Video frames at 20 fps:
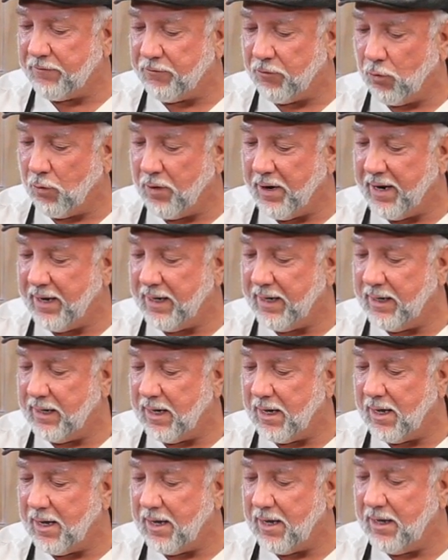
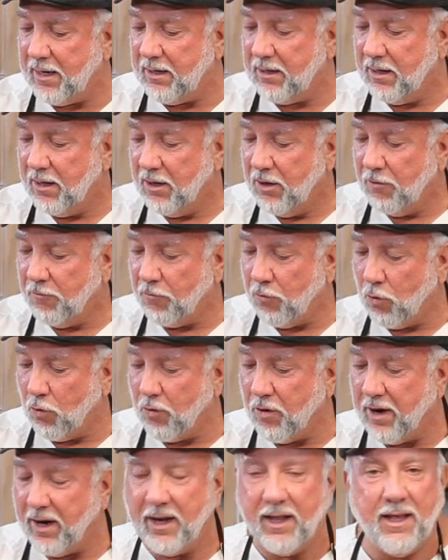489,
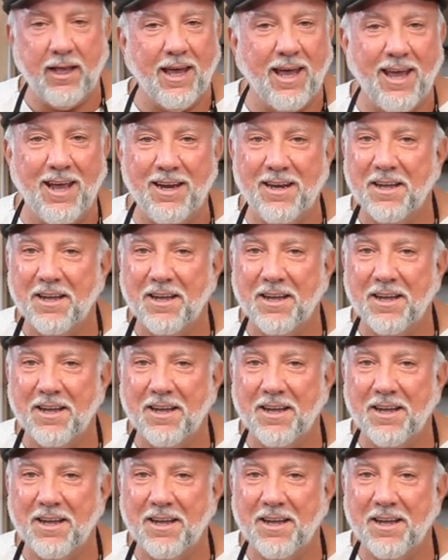488.